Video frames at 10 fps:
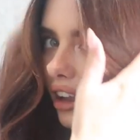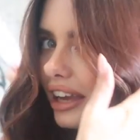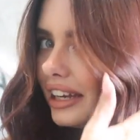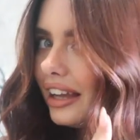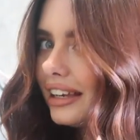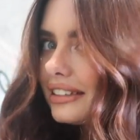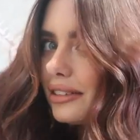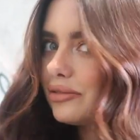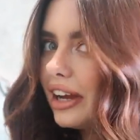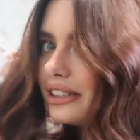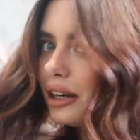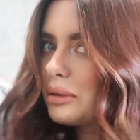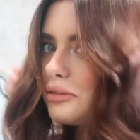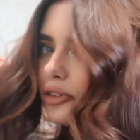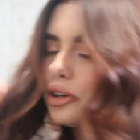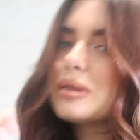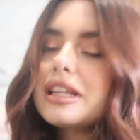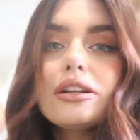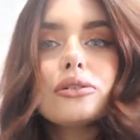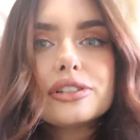light like the red coming through, but
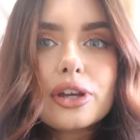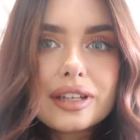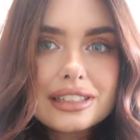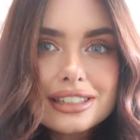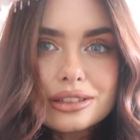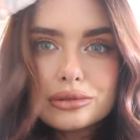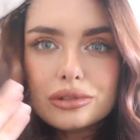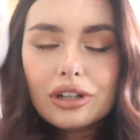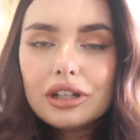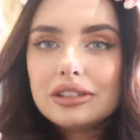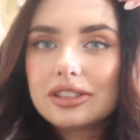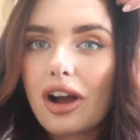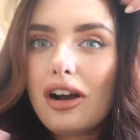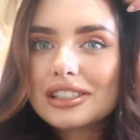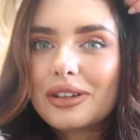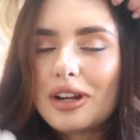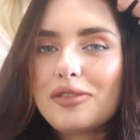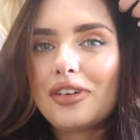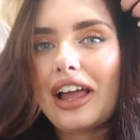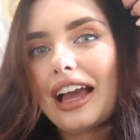then also it's still dark, so I
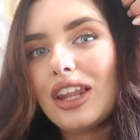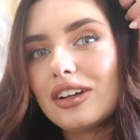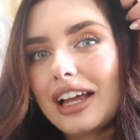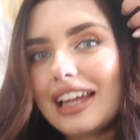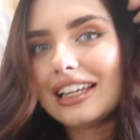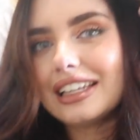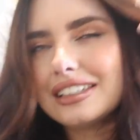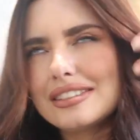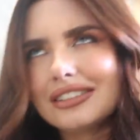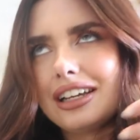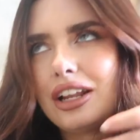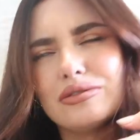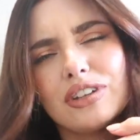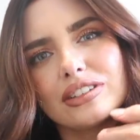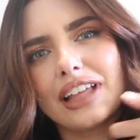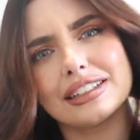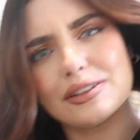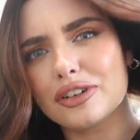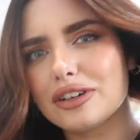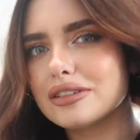don't feel like I don't look that
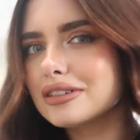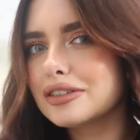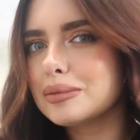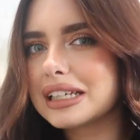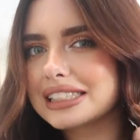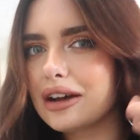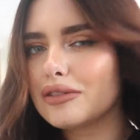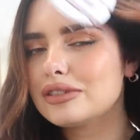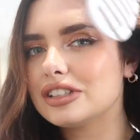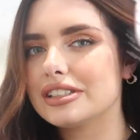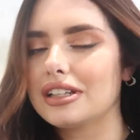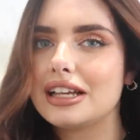different from myself, which is